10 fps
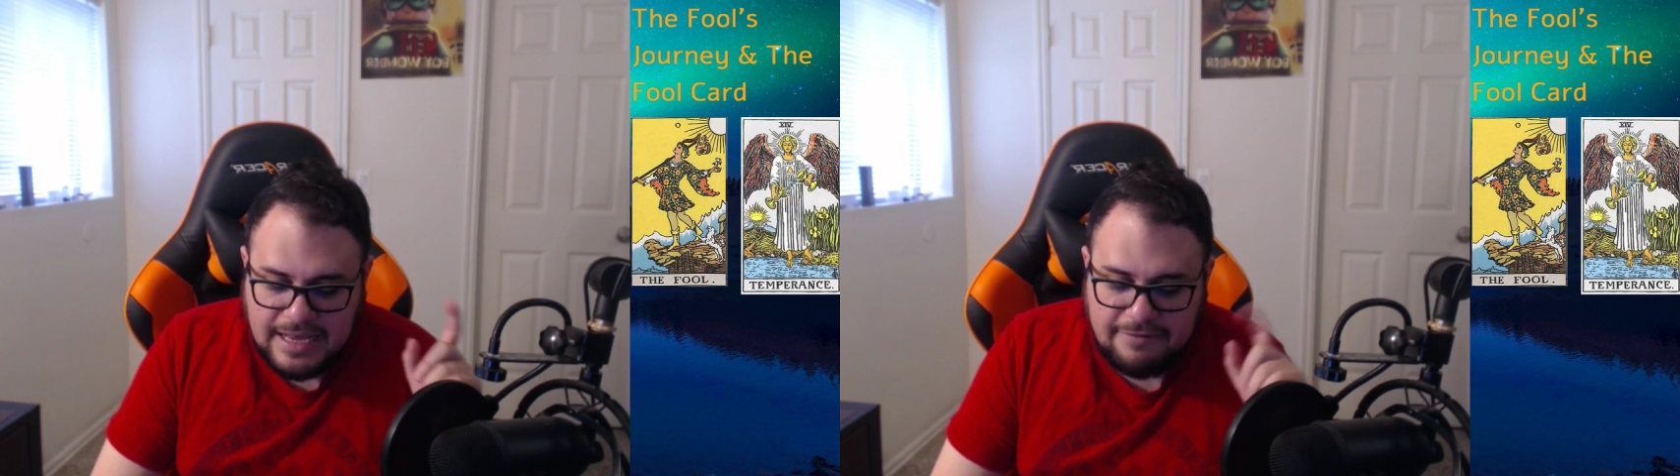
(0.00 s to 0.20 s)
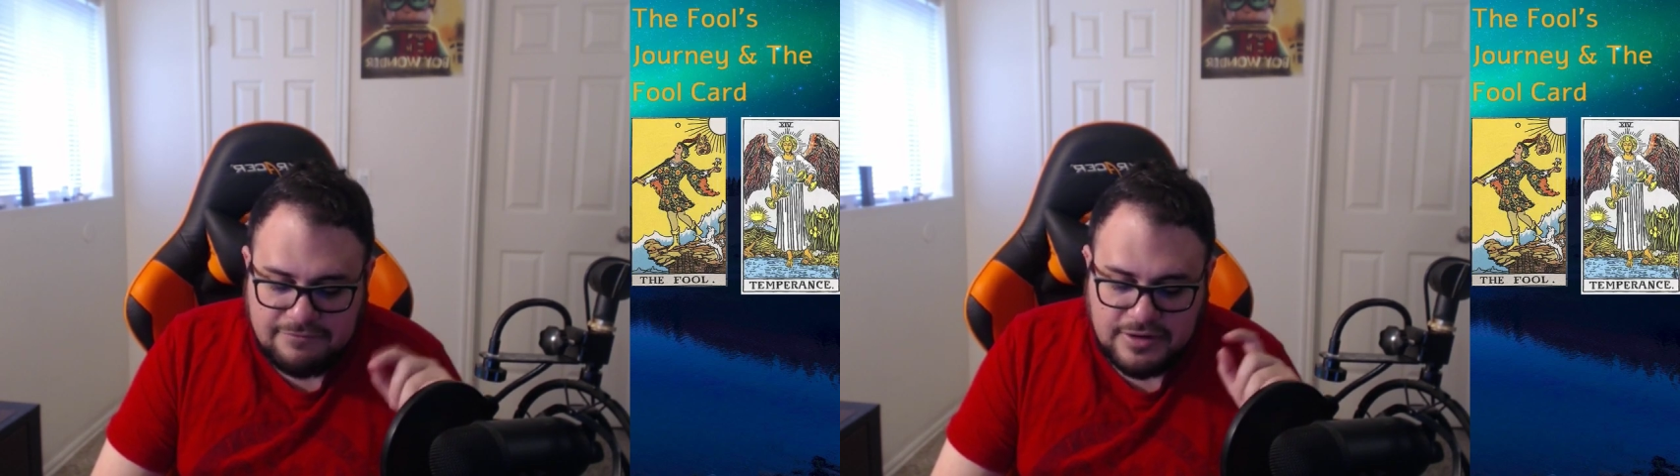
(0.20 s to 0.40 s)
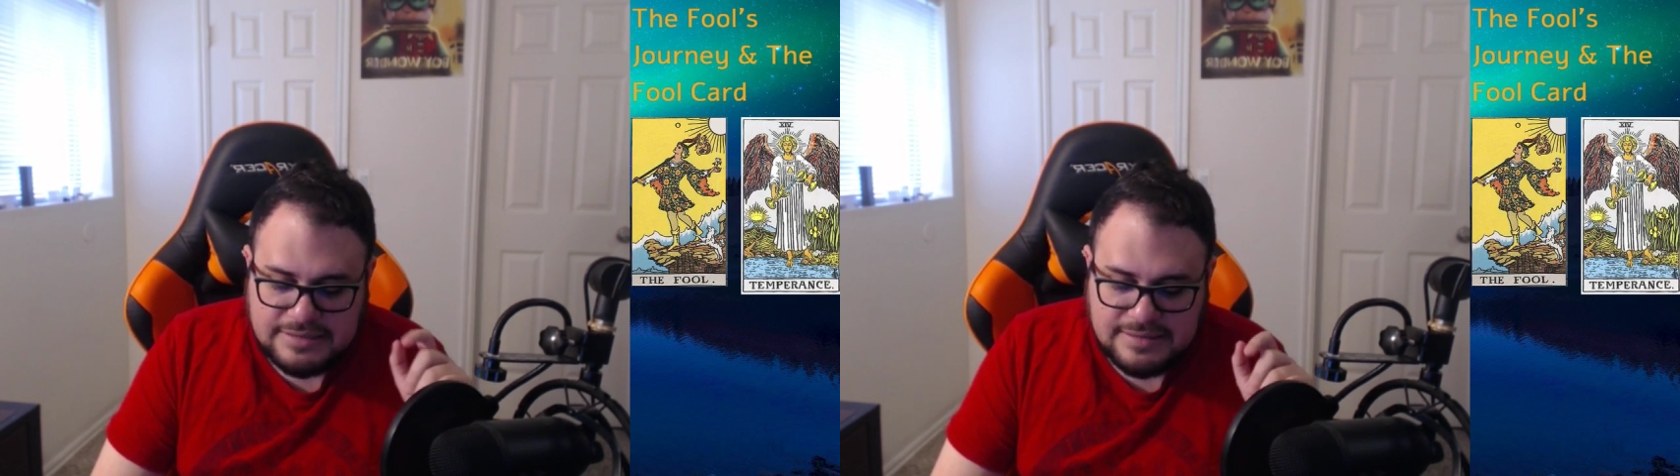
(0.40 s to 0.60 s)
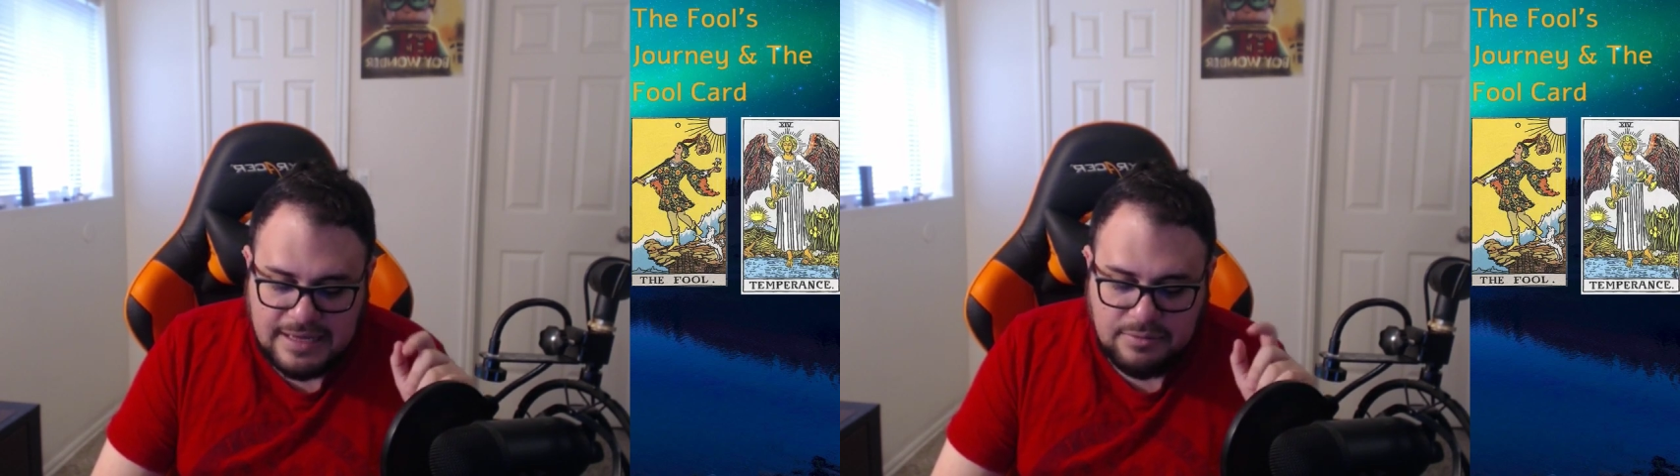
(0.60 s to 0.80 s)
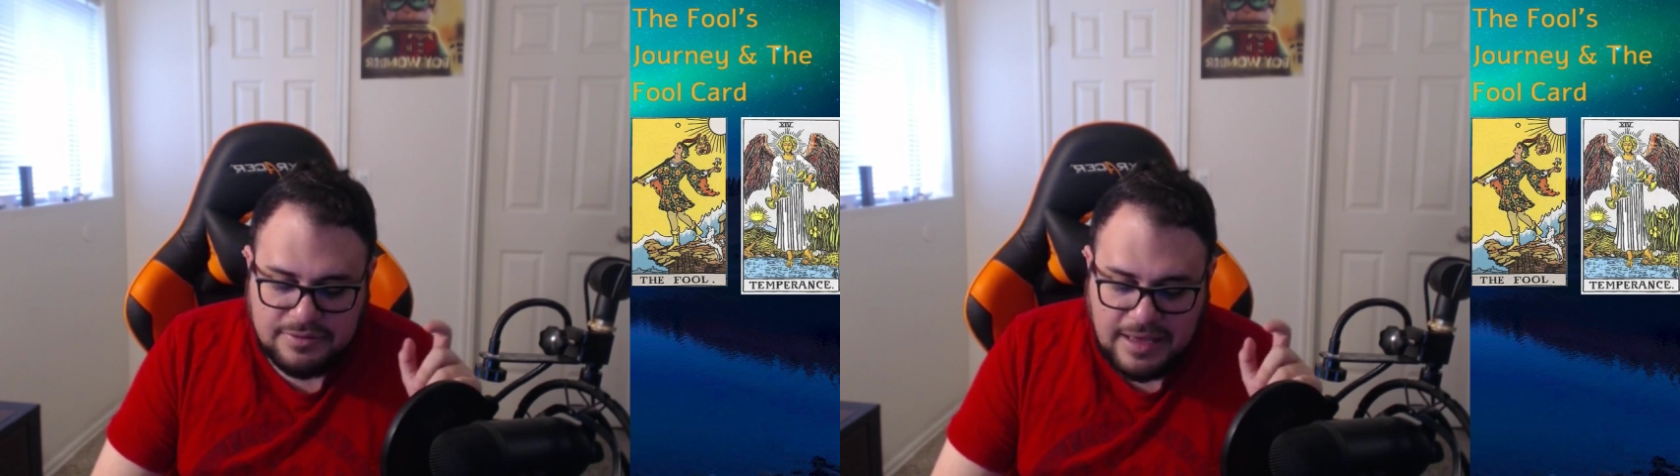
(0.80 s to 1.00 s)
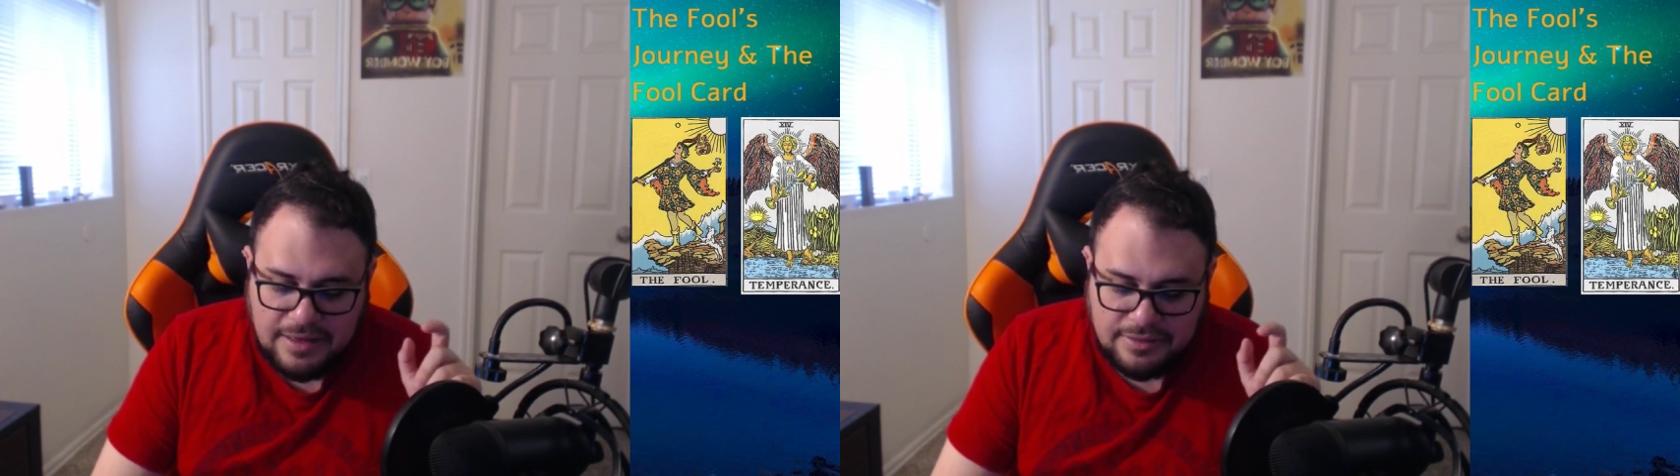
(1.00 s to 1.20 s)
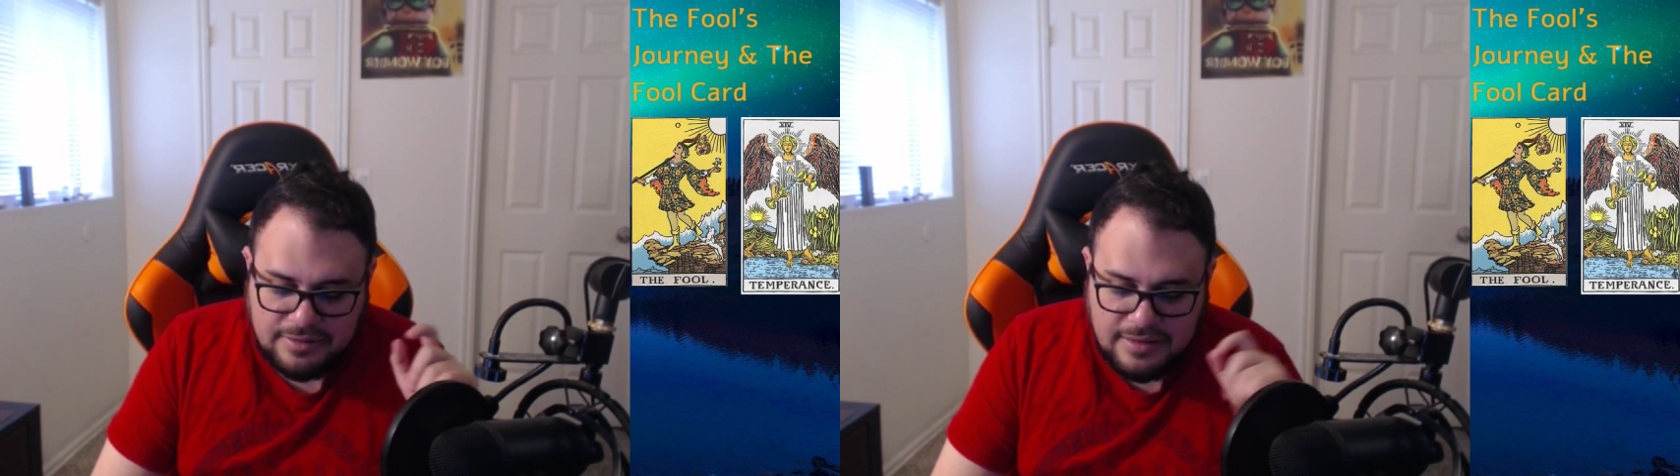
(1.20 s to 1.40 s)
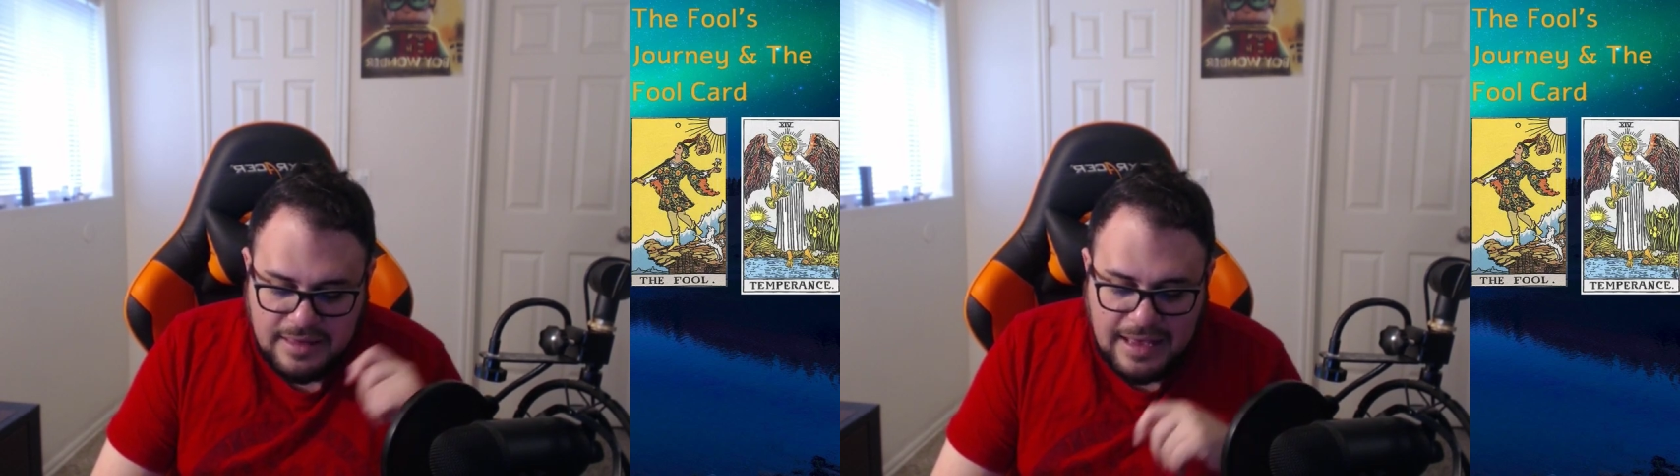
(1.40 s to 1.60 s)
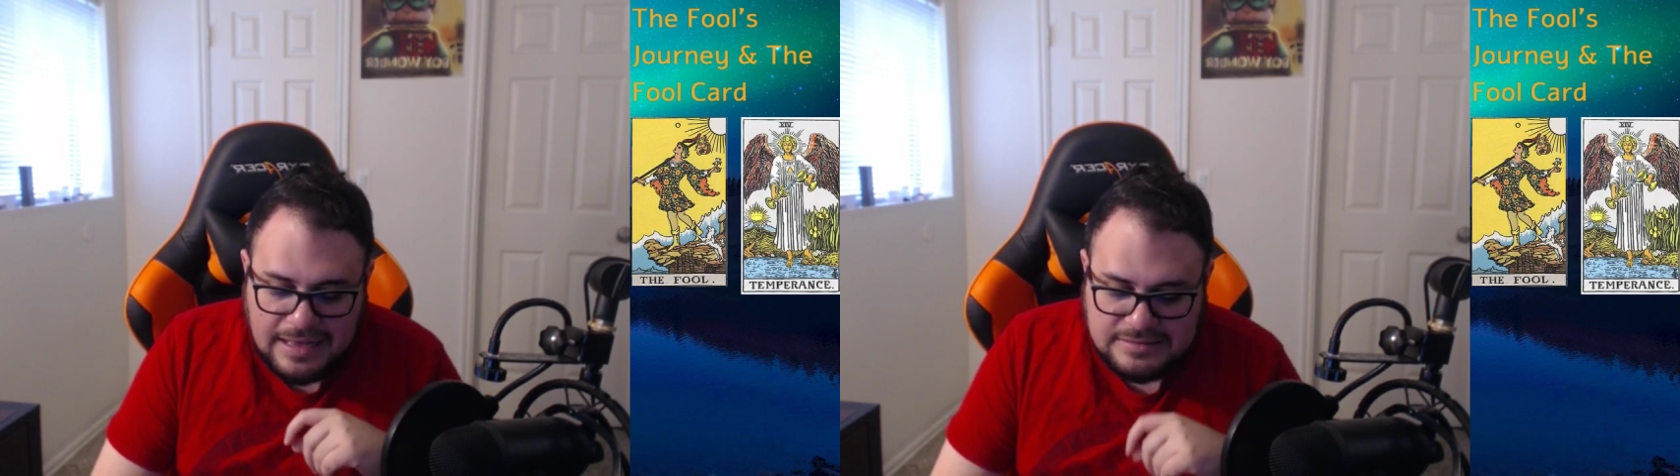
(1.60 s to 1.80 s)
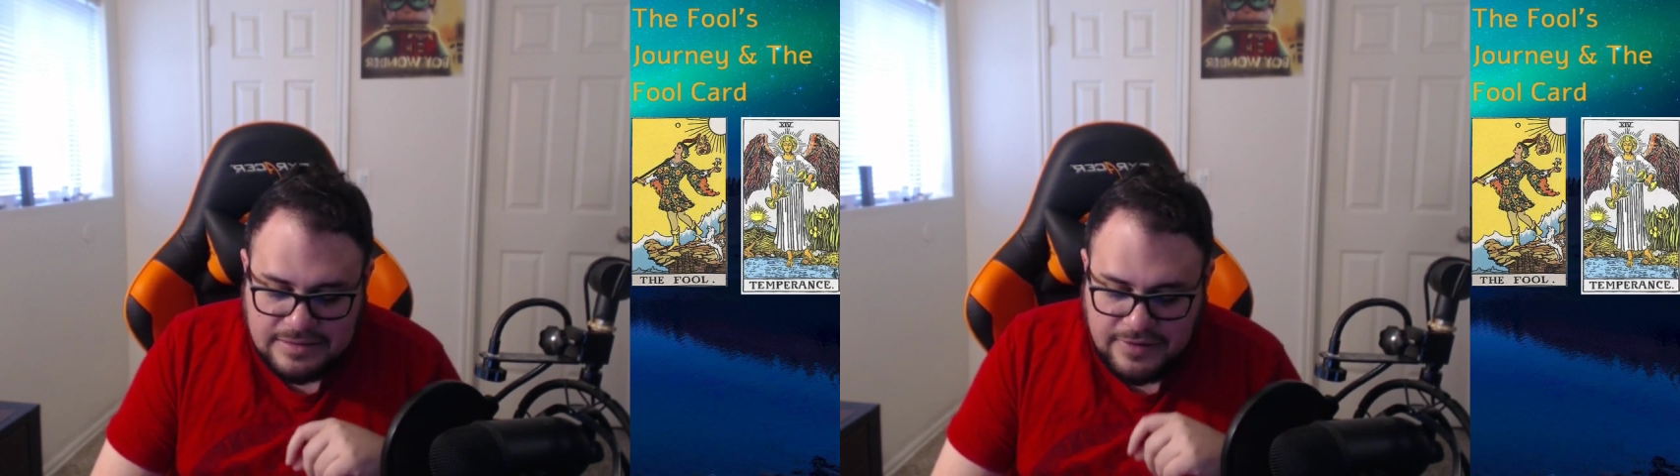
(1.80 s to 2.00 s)
after his night with death,
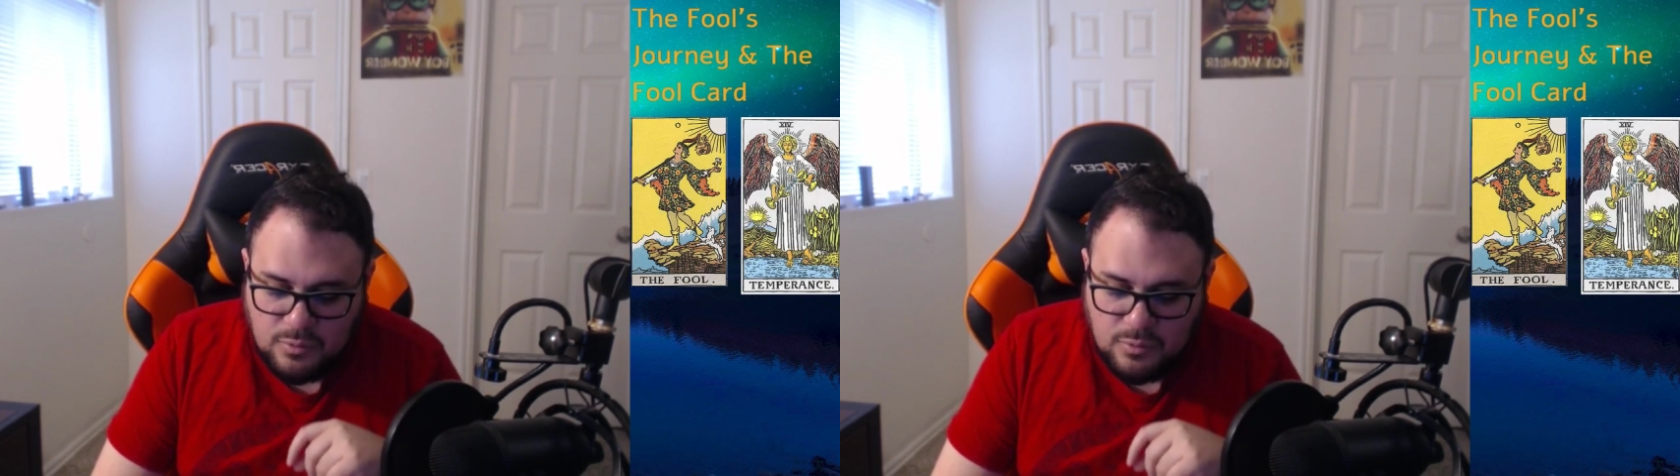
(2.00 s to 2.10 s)
as if he